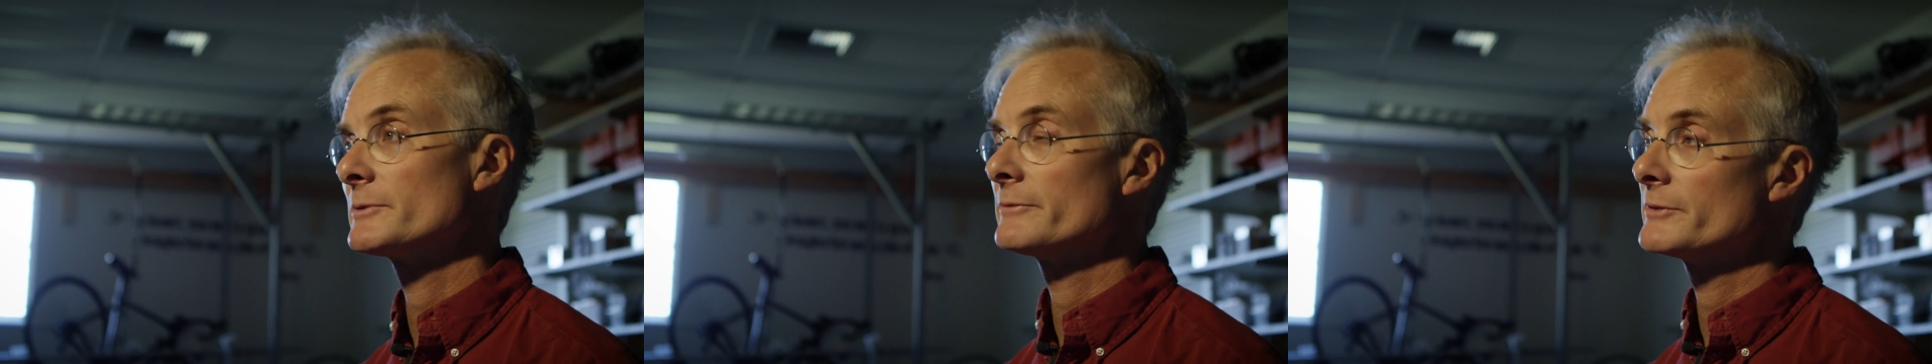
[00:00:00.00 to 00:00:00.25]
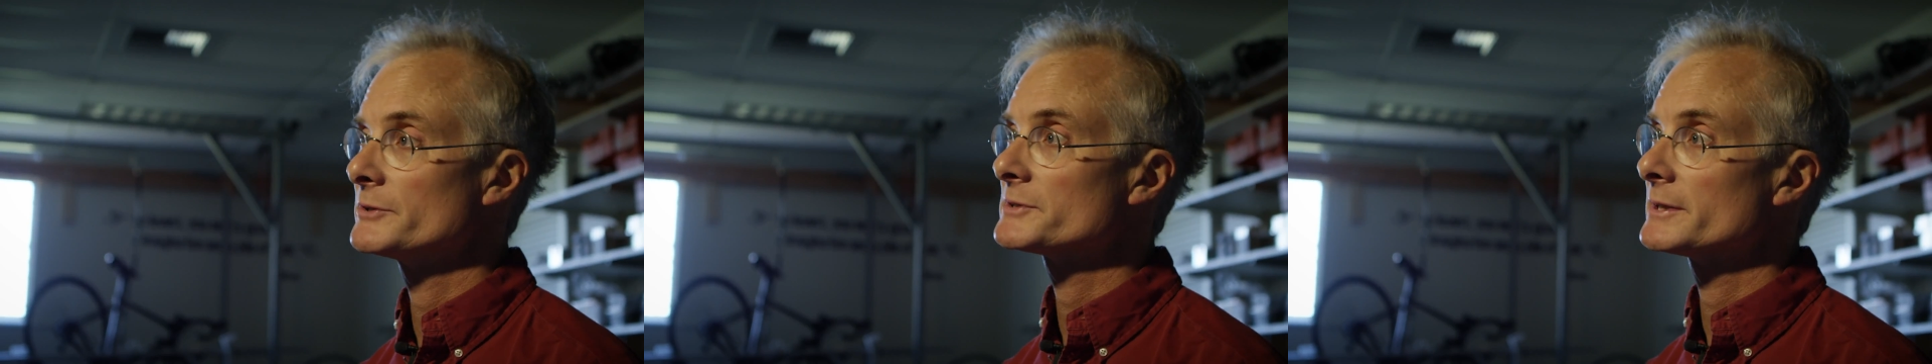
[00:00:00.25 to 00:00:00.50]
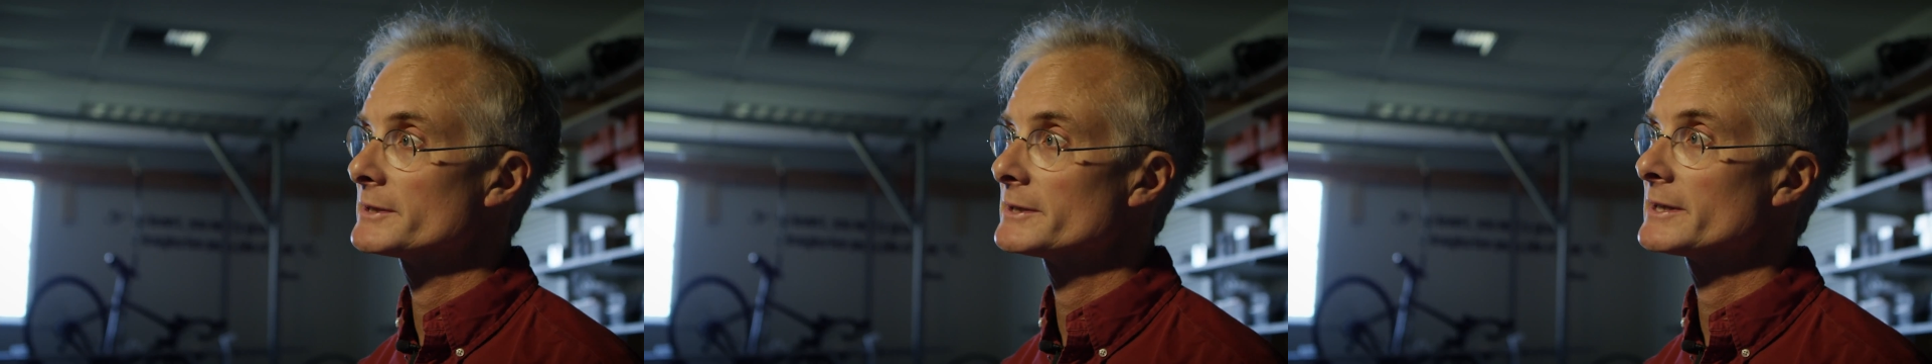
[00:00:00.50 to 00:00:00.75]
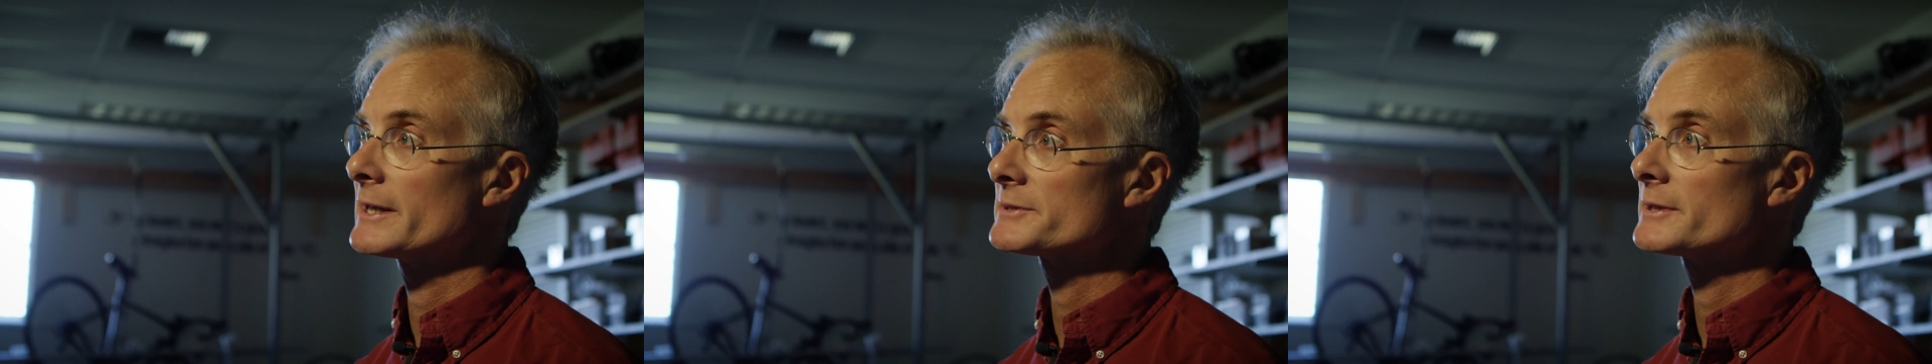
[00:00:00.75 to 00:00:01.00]
We've used it to
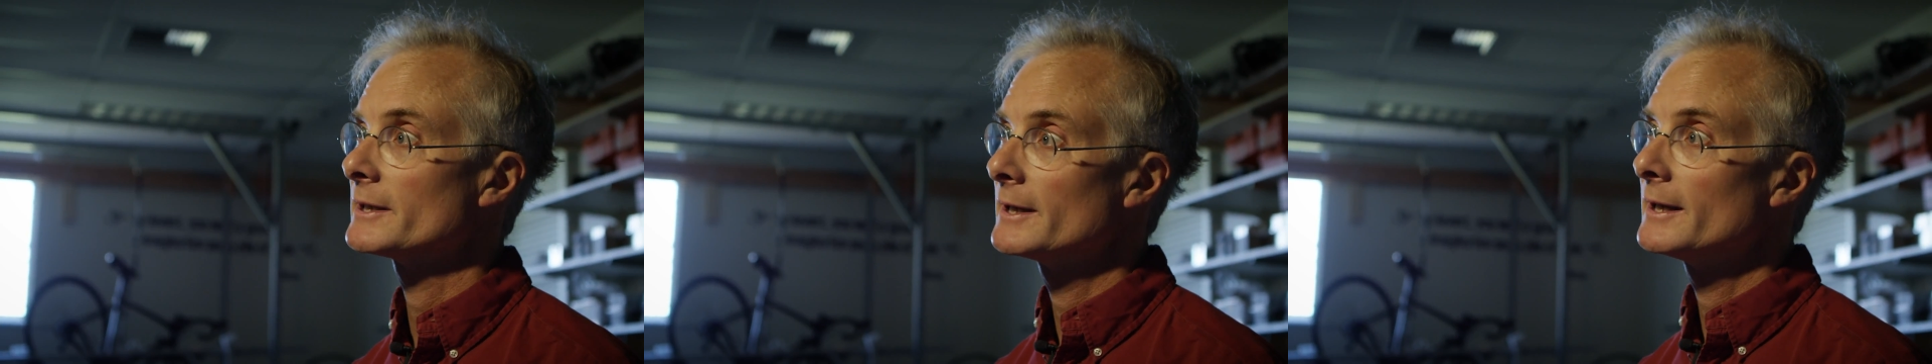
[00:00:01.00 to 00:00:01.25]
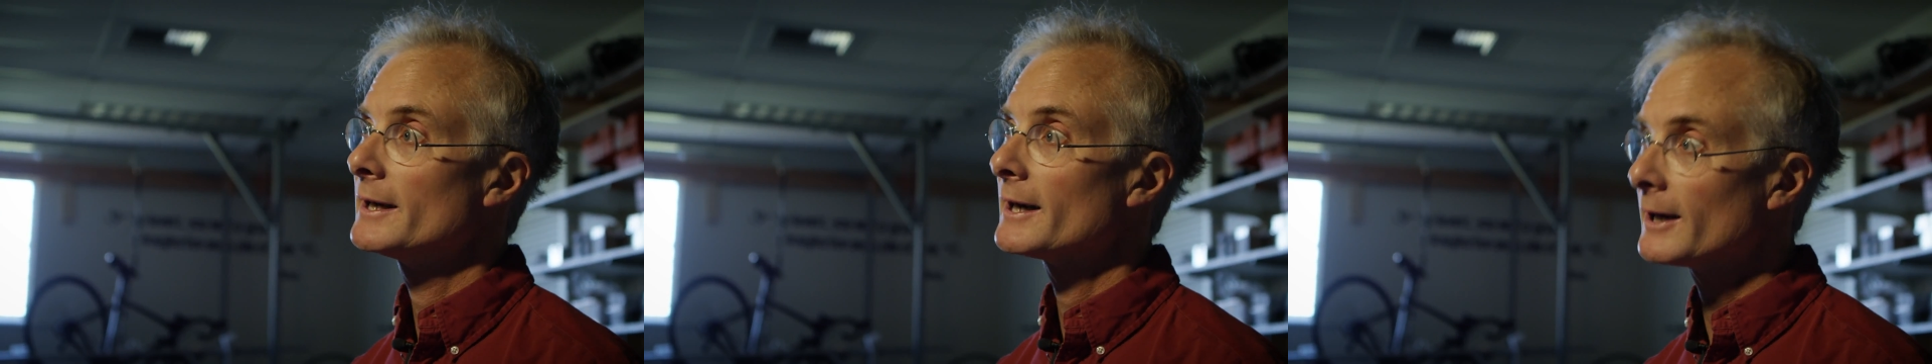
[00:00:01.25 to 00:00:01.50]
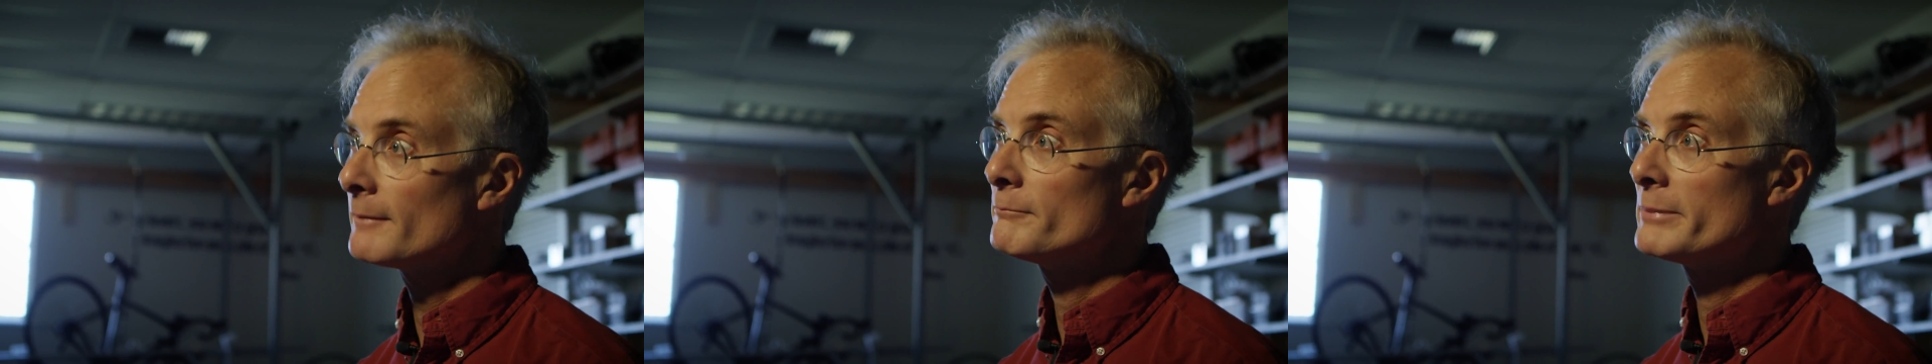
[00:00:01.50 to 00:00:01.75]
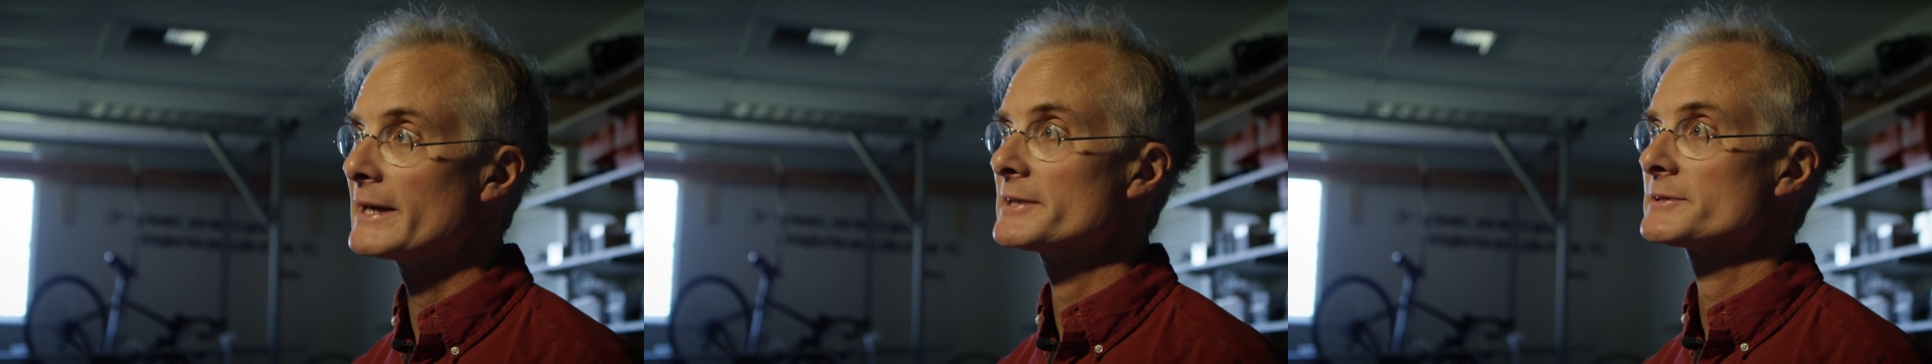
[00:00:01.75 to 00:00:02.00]
test
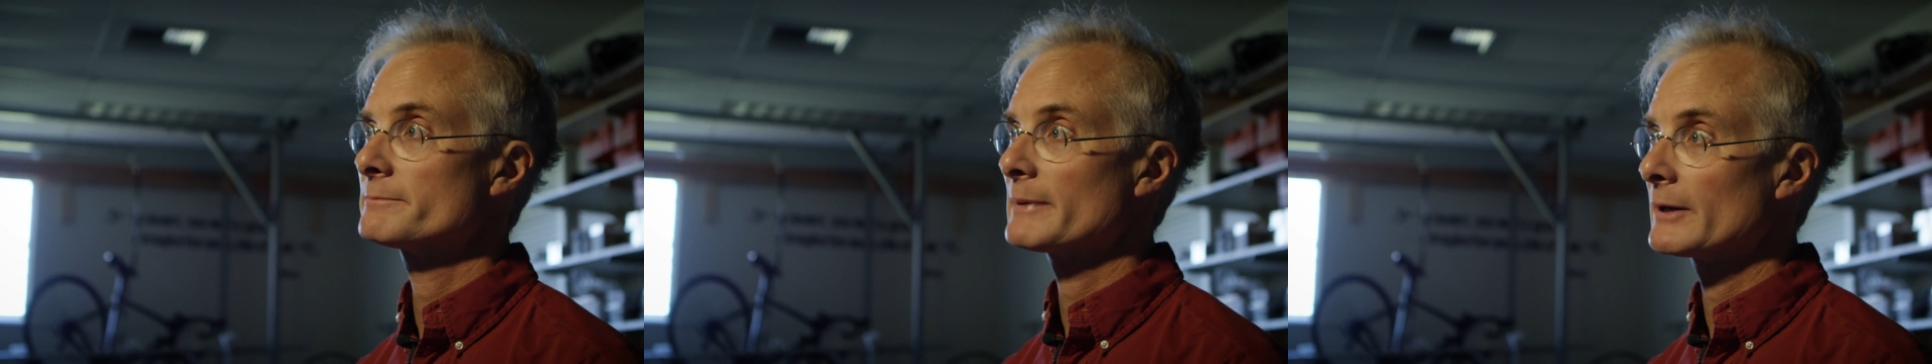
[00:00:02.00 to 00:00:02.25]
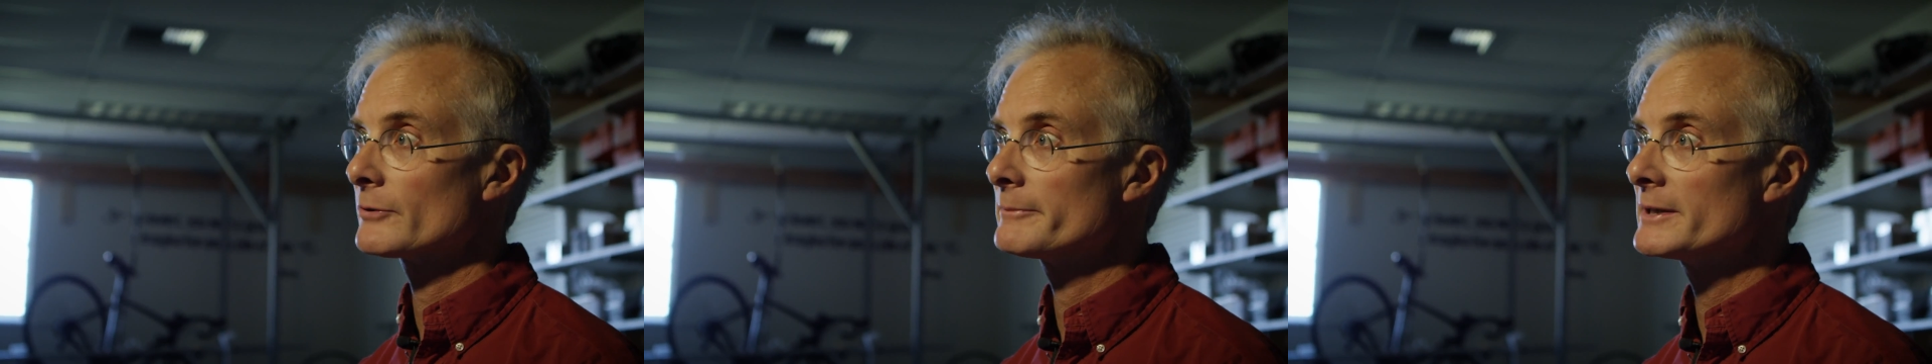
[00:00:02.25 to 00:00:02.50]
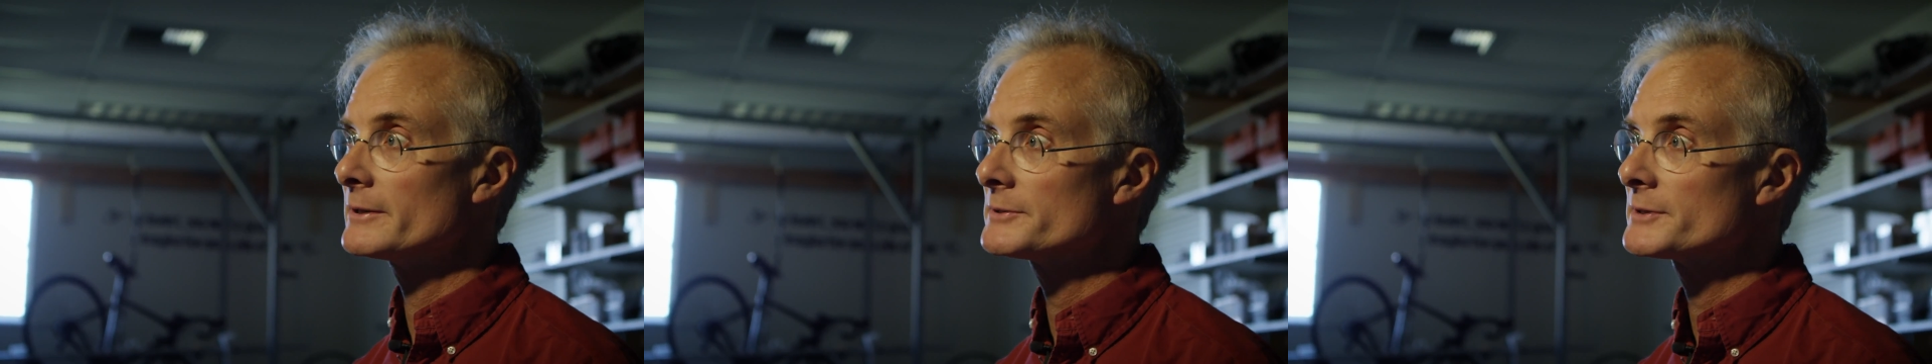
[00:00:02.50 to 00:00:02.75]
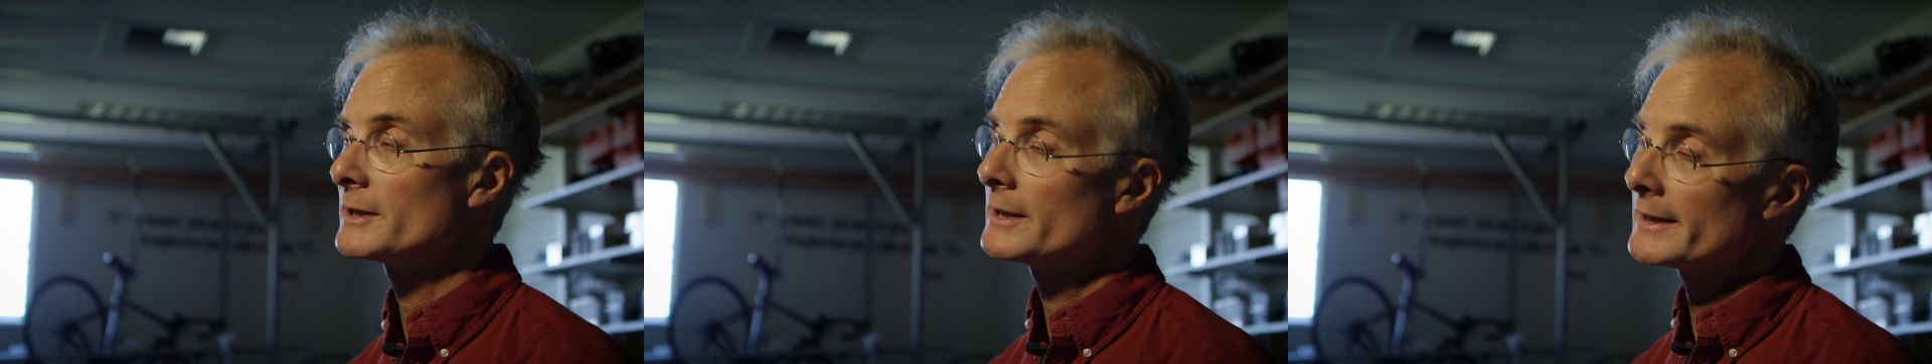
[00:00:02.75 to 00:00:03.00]
hub-based power meters.